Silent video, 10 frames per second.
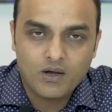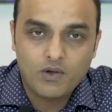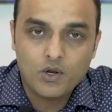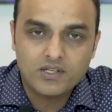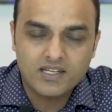
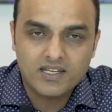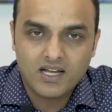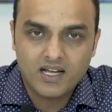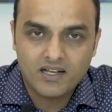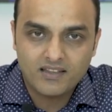We looked at
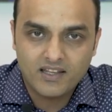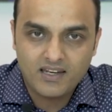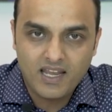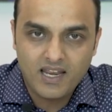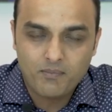the
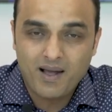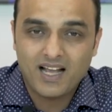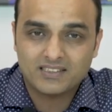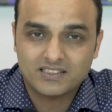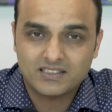data,
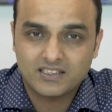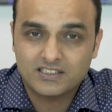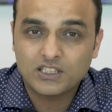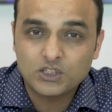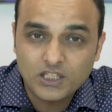past
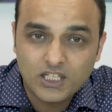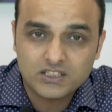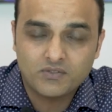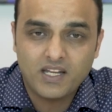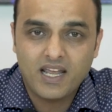60
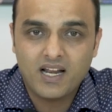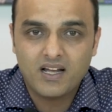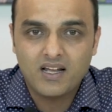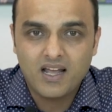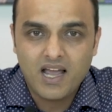years of data,